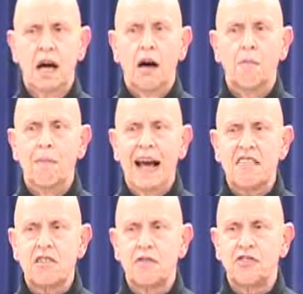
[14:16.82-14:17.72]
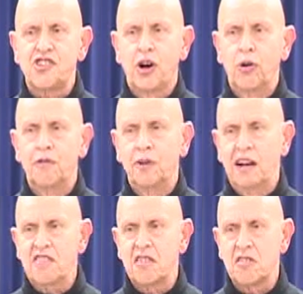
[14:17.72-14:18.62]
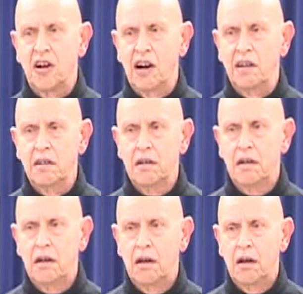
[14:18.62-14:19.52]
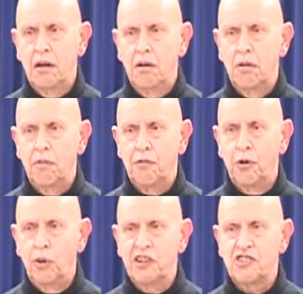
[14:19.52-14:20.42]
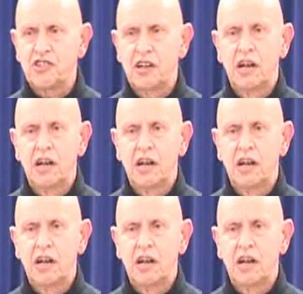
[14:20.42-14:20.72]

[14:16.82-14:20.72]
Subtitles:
a massive show of Fluxus art, for which